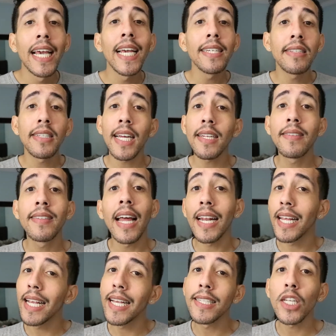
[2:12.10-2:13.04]
he says
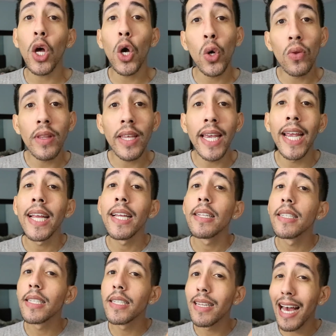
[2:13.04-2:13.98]
that he's only
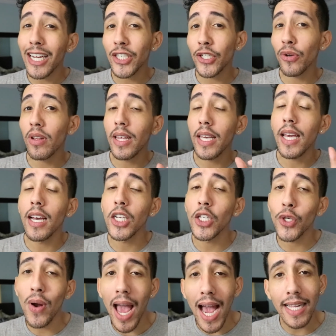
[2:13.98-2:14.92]
sexually
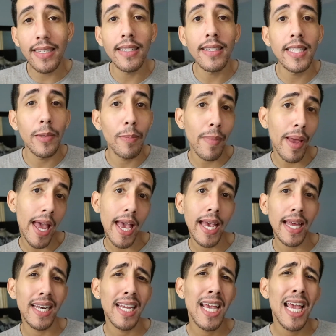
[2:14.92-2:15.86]
attracted to
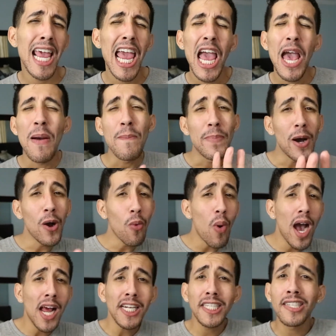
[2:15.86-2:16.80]
men, but
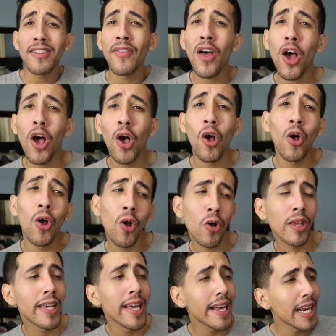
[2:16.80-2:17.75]
wants the
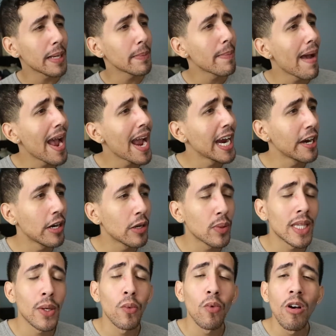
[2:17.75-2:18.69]
whole getting married
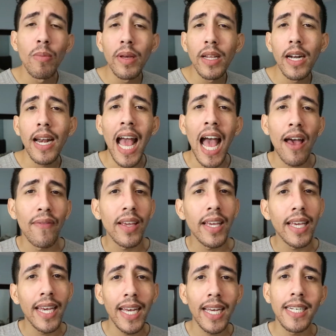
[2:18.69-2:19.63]
with a woman and
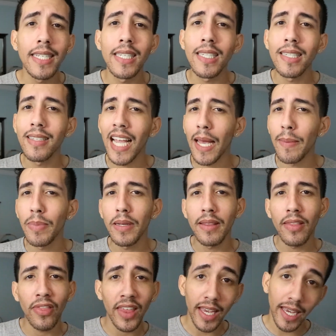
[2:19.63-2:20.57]
having kids type
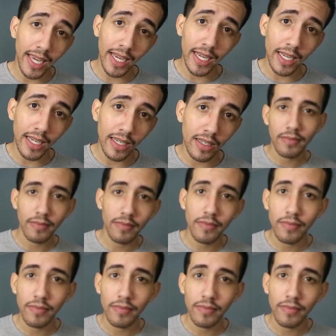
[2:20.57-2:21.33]
of thing.